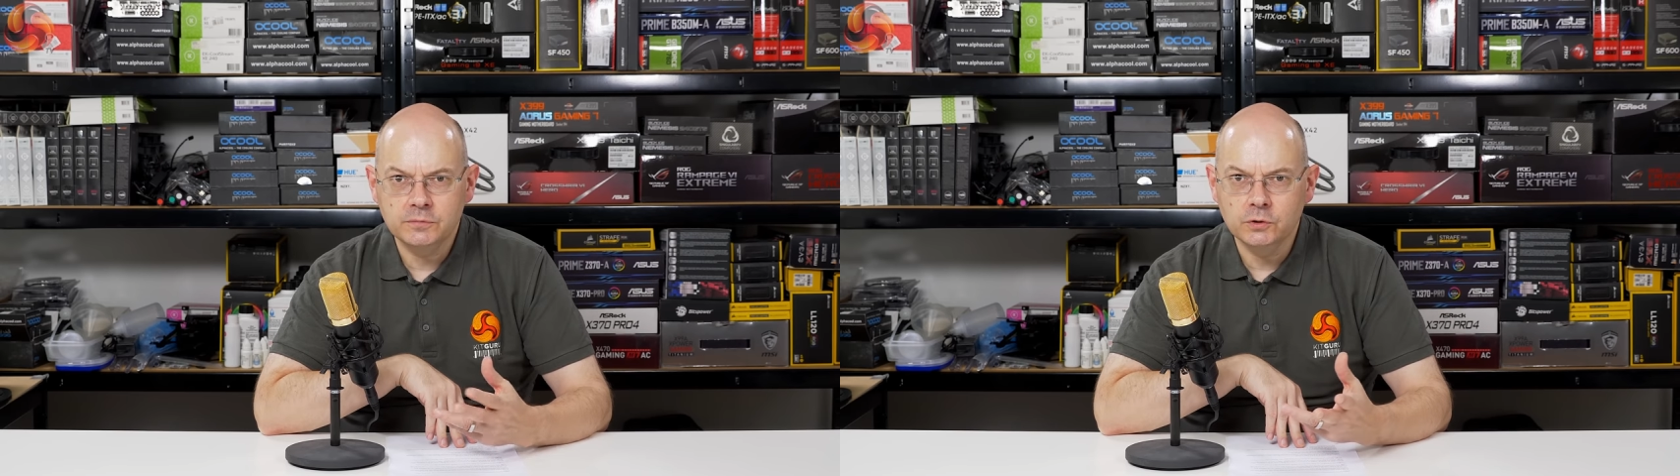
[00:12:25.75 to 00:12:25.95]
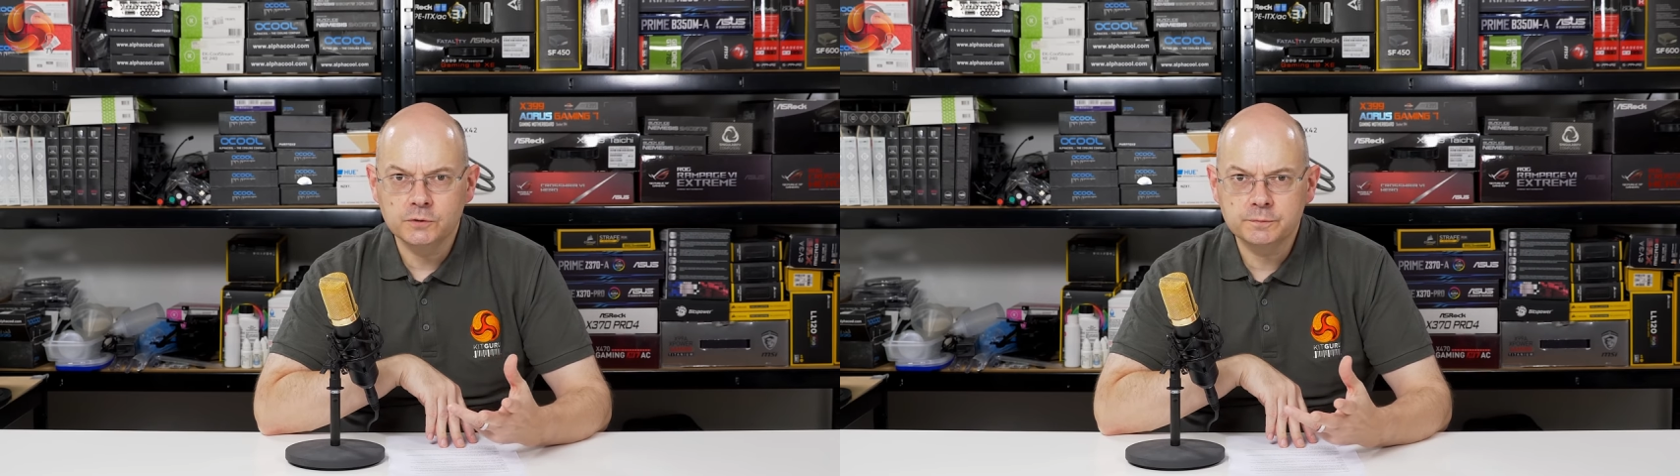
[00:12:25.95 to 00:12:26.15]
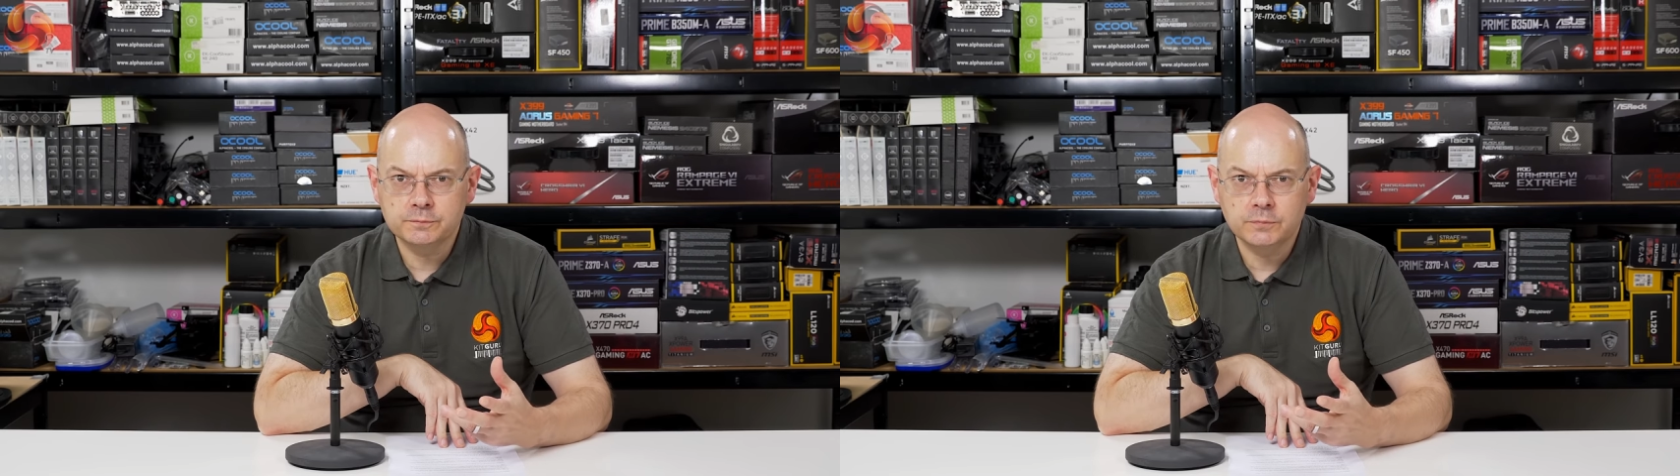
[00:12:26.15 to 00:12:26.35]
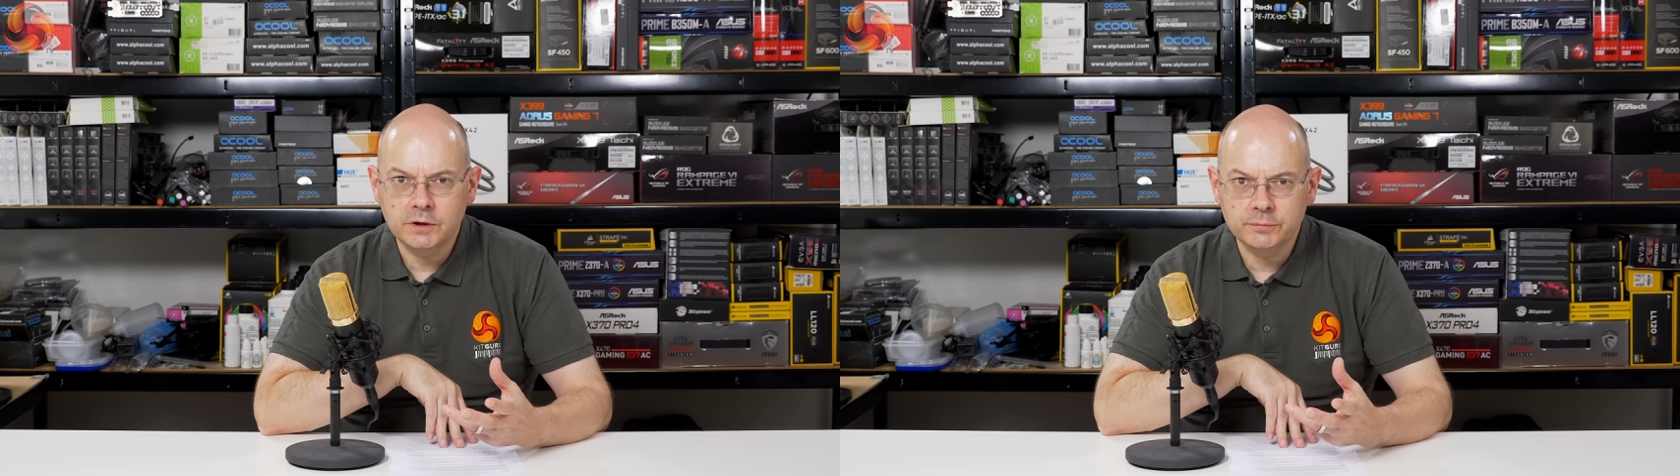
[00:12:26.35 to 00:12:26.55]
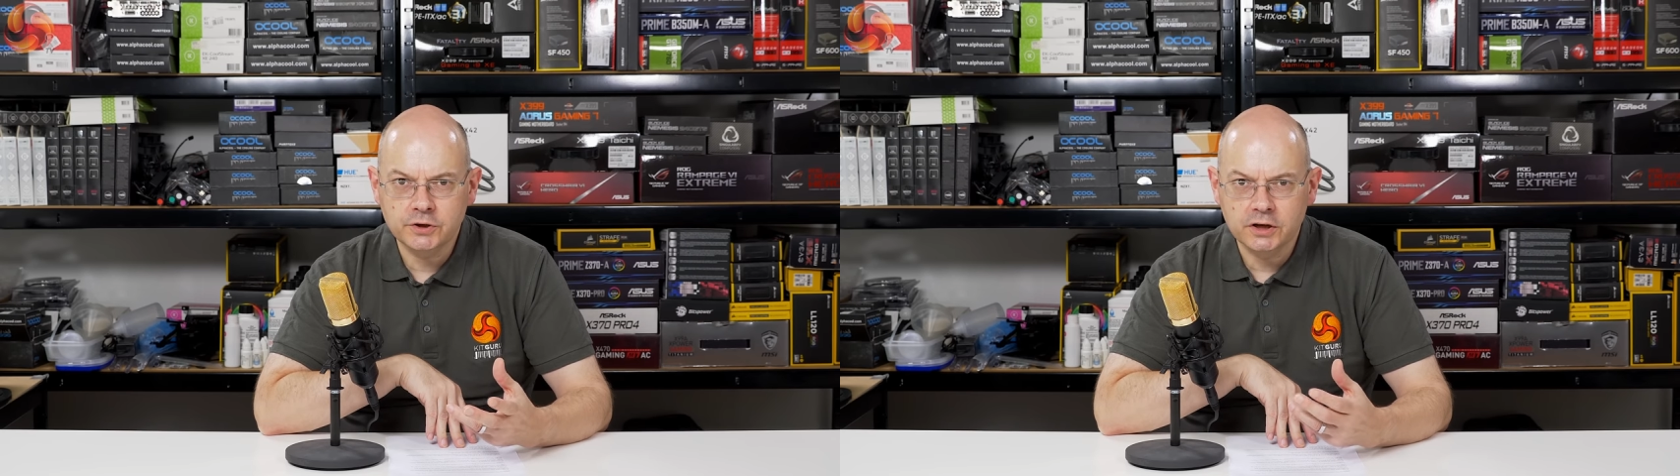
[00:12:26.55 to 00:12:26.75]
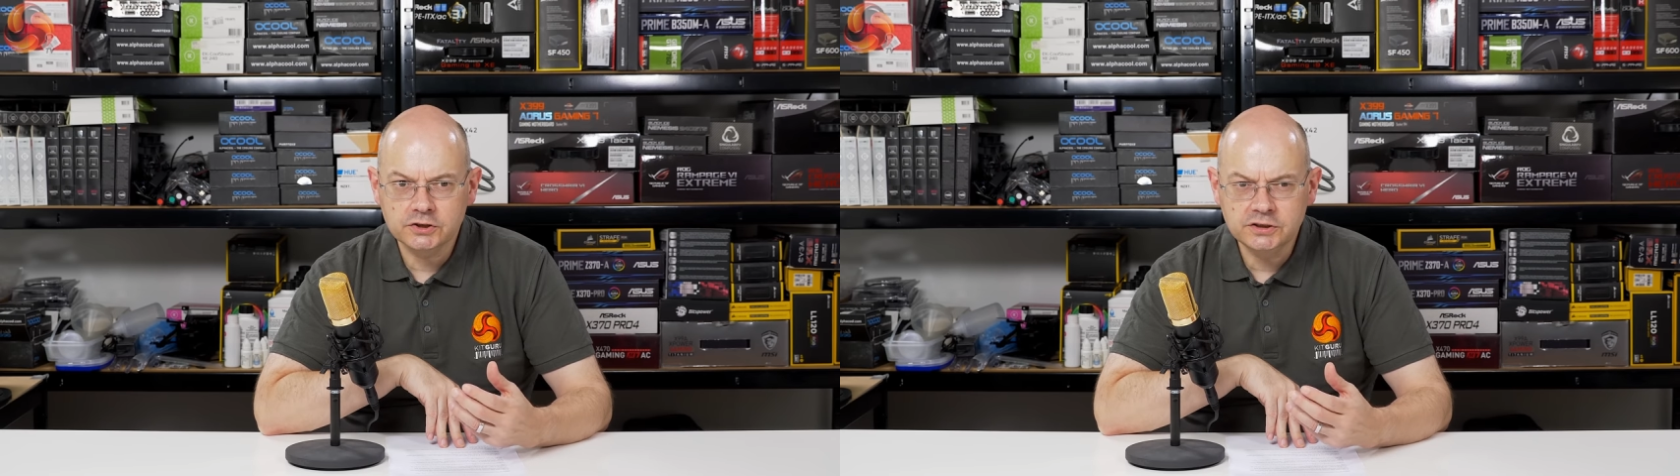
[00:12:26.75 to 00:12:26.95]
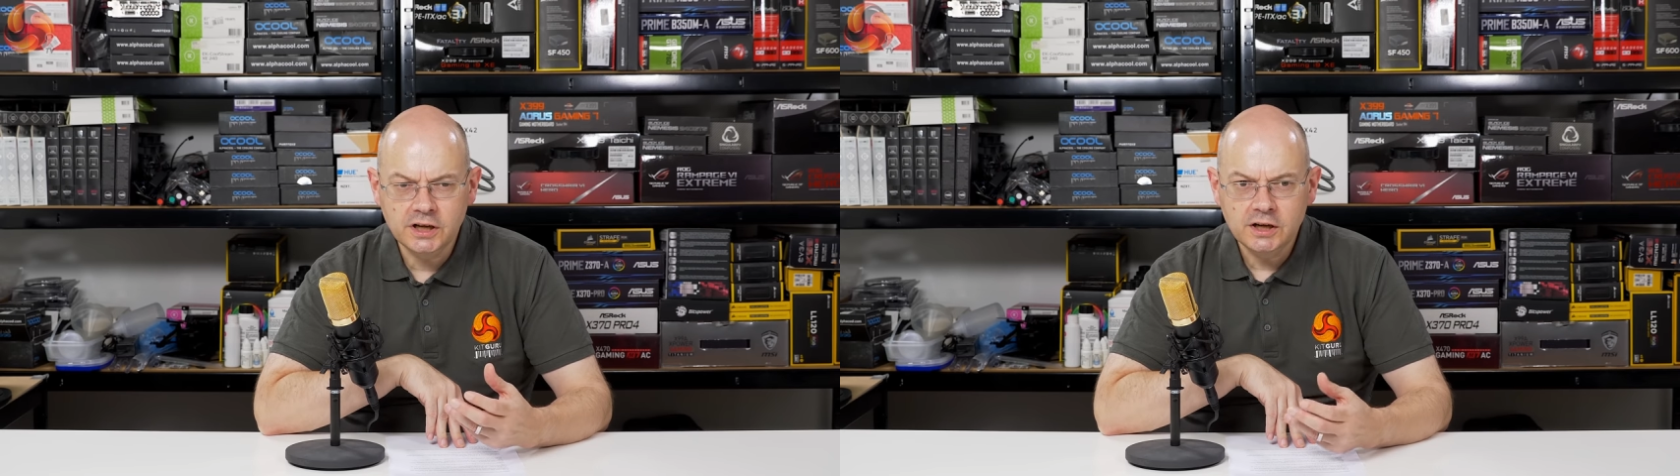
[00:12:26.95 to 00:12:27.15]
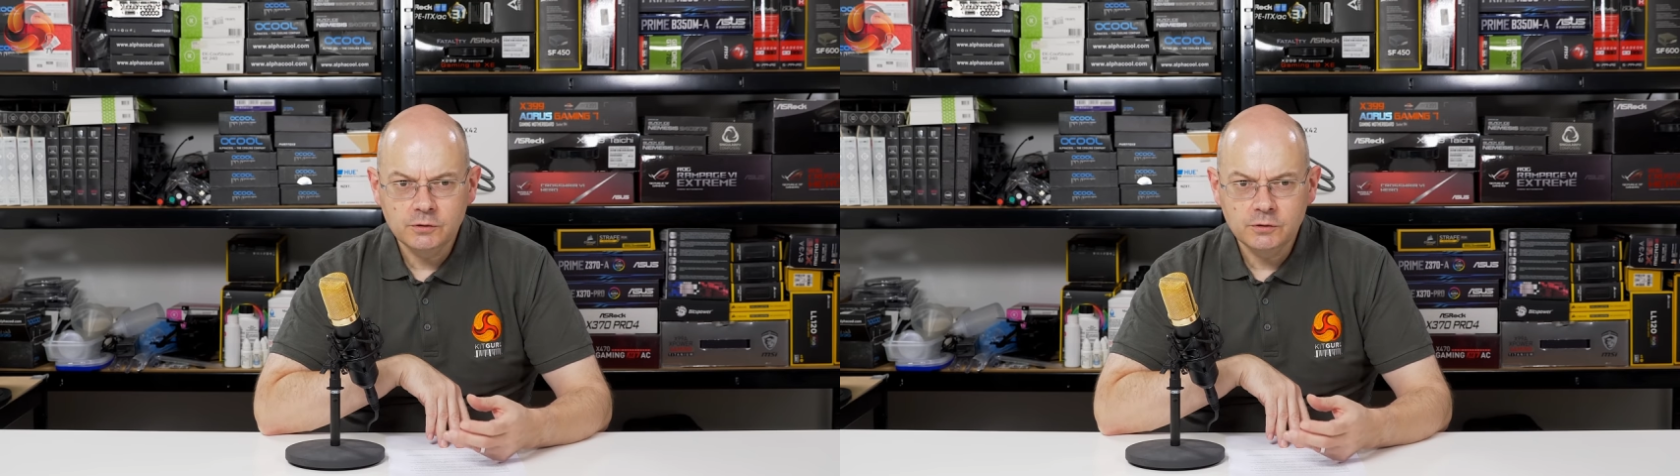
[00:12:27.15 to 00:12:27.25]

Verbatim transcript: lose Uh, production,